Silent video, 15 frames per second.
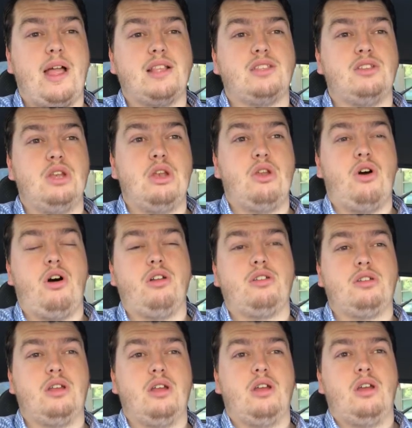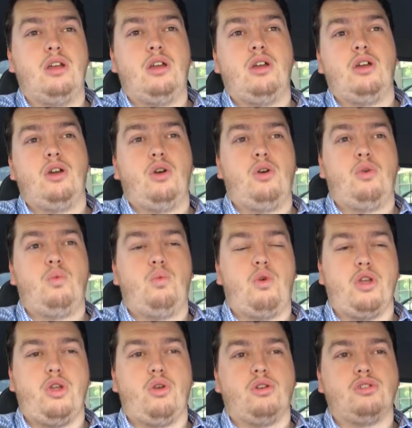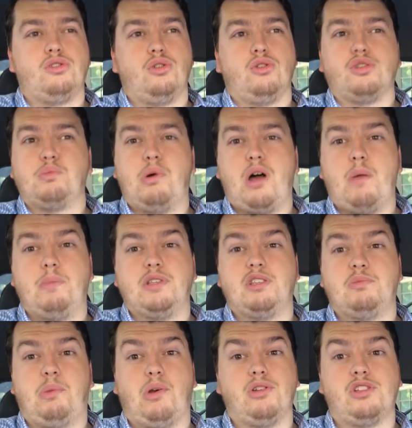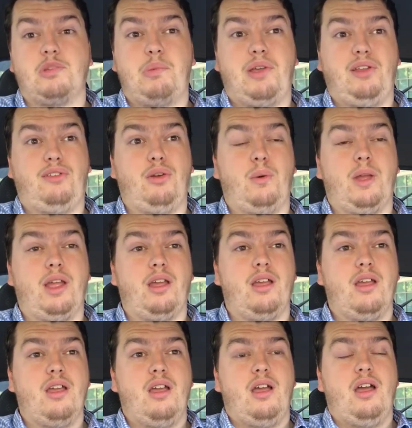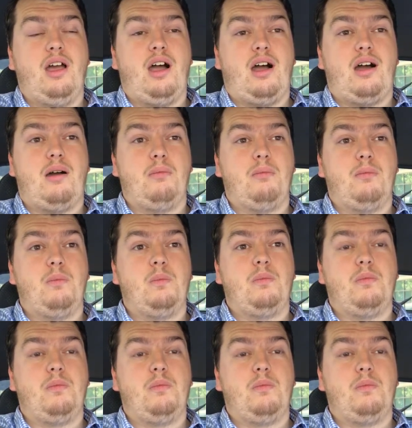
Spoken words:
that's not what your exhaust pipe is supposed to be doing. I